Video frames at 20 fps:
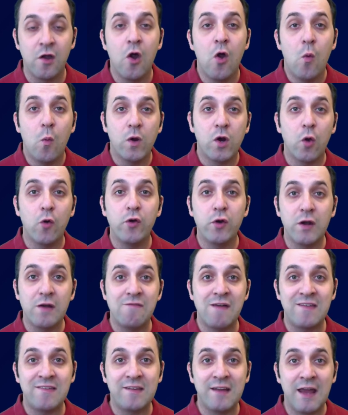We're going to
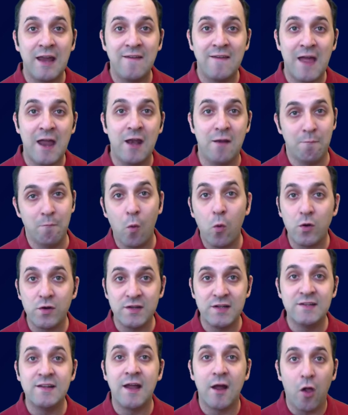investigate that in more
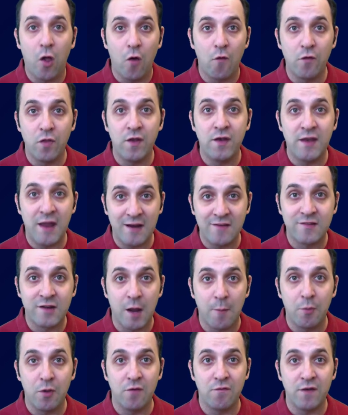detail over the next
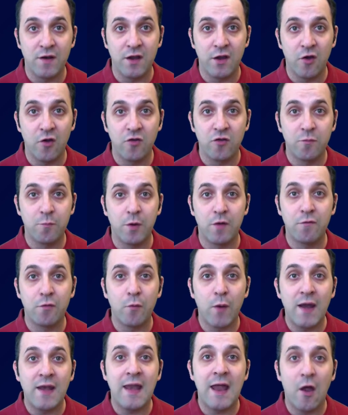couple of videos, but for
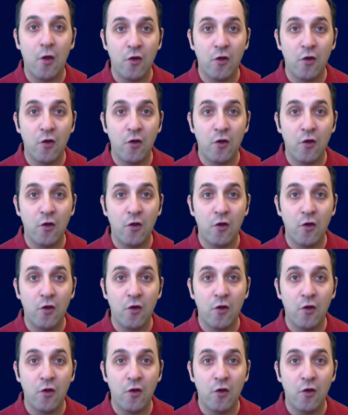right now,